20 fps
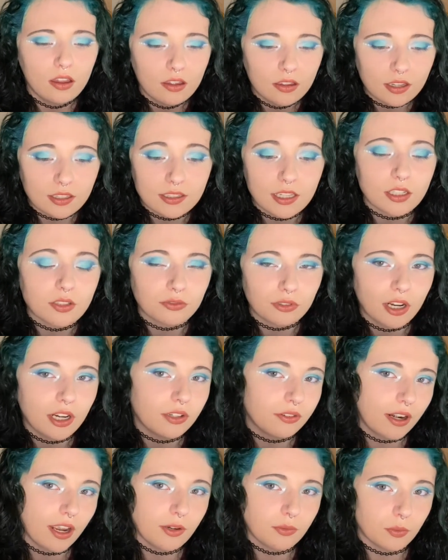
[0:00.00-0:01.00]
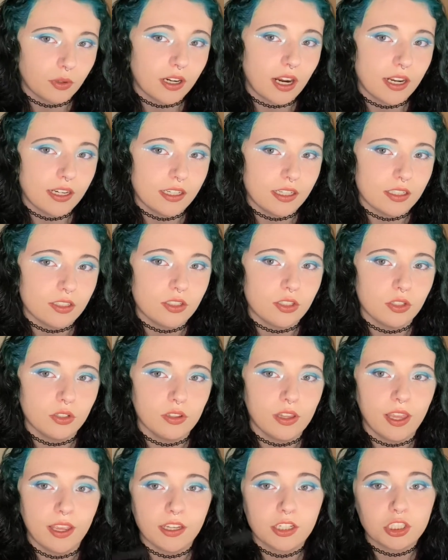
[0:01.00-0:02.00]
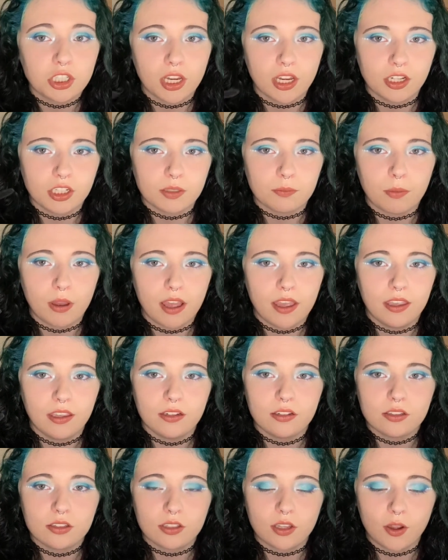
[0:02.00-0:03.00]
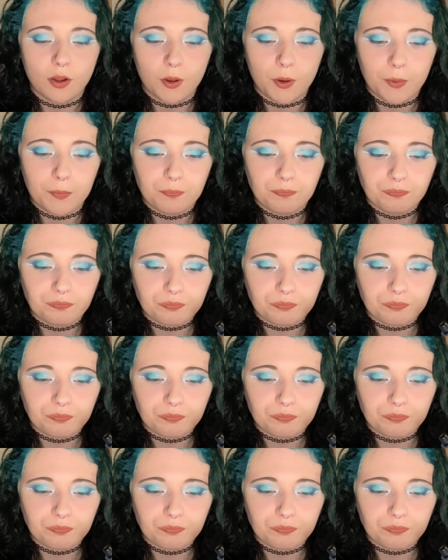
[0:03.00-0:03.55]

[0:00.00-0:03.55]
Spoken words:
because that's right around where I need to like change mine. So